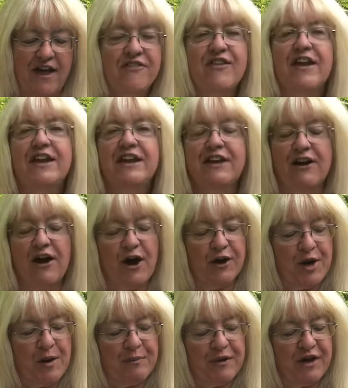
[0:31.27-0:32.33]
Then he got
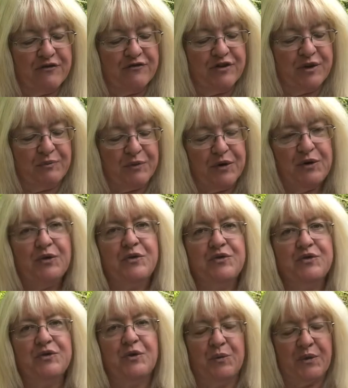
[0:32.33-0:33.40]
up and
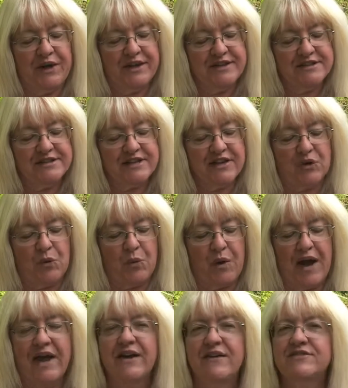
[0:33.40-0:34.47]
rebuked the winds and the
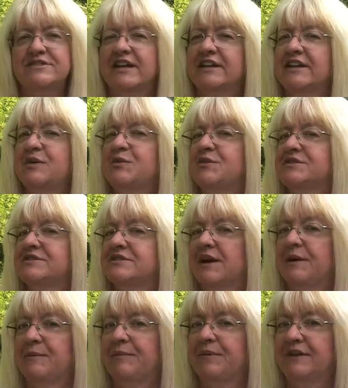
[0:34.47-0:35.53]
waves, and it was
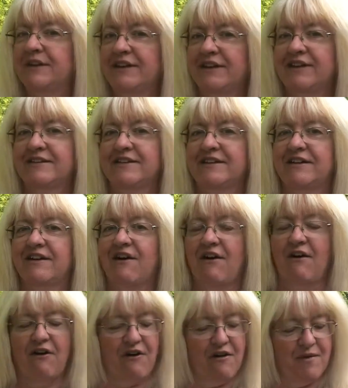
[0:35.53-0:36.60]
completely
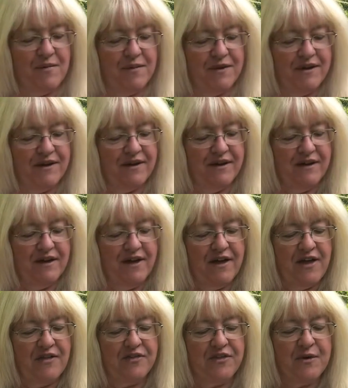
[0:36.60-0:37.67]
calm.
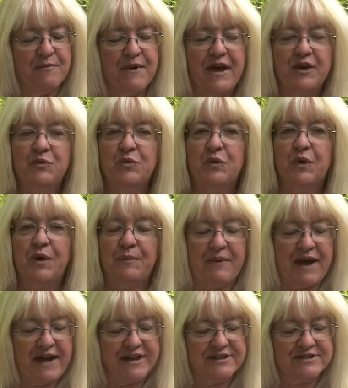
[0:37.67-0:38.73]
The men were
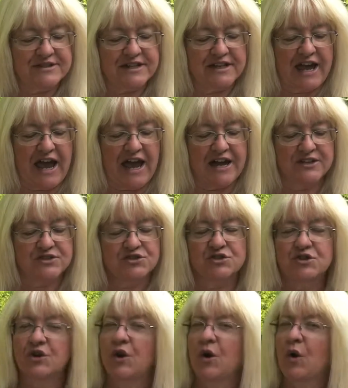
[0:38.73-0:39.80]
amazed and asked,
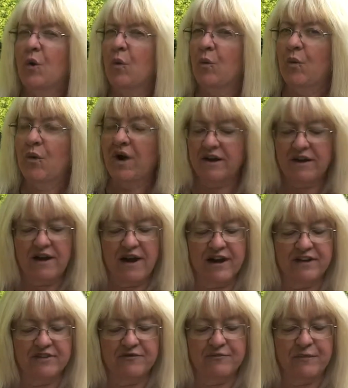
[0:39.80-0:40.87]
'What
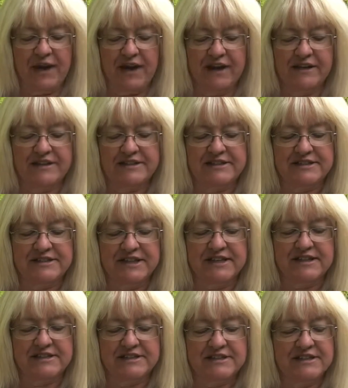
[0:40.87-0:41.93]
kind of man is
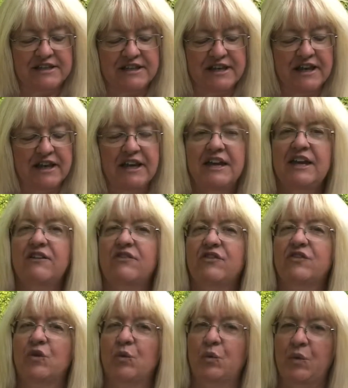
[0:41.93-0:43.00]
this?
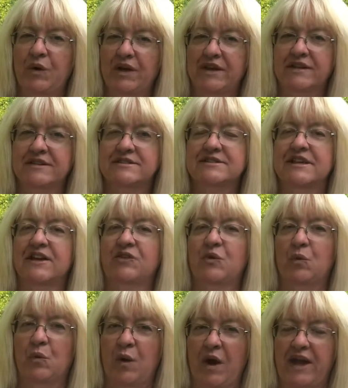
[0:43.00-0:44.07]
Even the winds and the
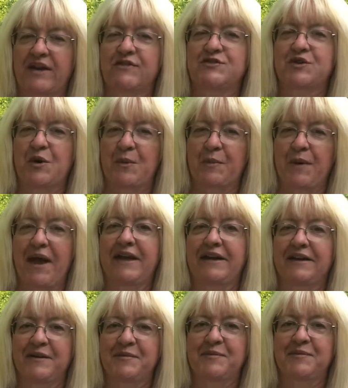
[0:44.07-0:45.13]
waves obey
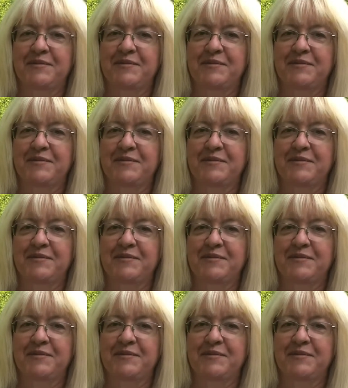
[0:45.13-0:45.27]
him.'"